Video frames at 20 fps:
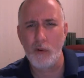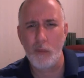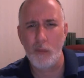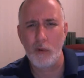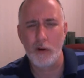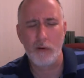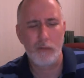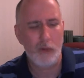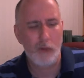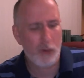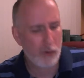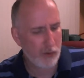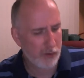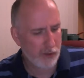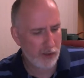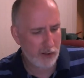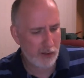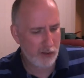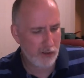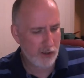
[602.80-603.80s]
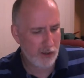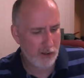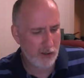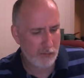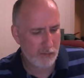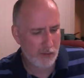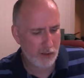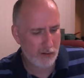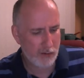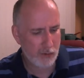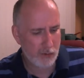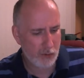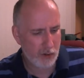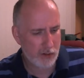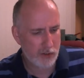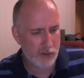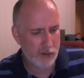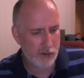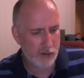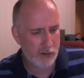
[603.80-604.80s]
a weird vocal thing on that. I'm not
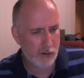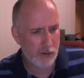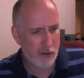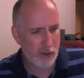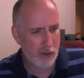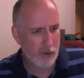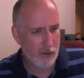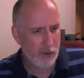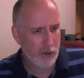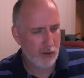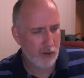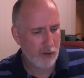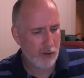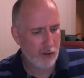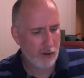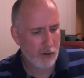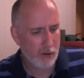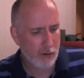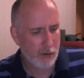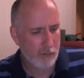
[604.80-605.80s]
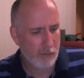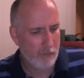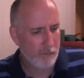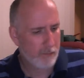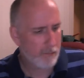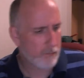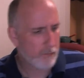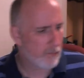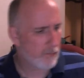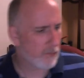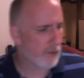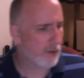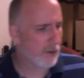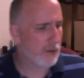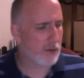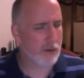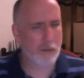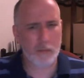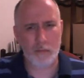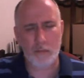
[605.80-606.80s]
quite sure. Um,
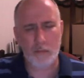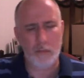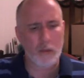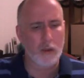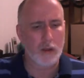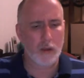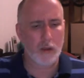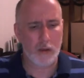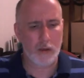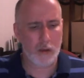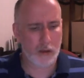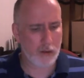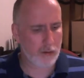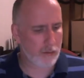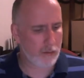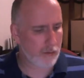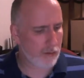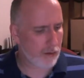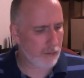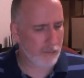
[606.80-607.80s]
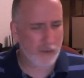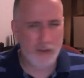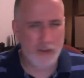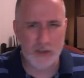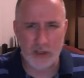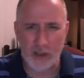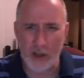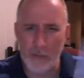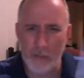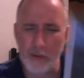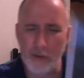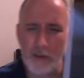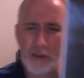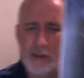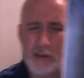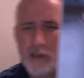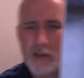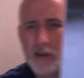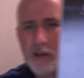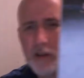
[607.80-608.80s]
and uh, there's a couple
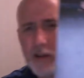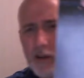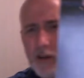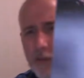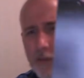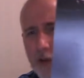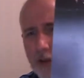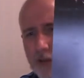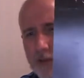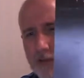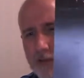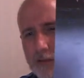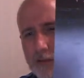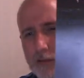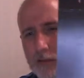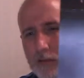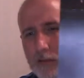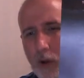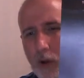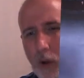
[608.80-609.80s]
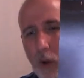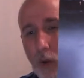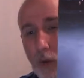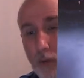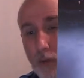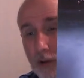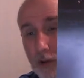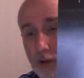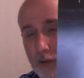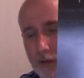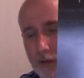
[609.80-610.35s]
things on here I'm not overly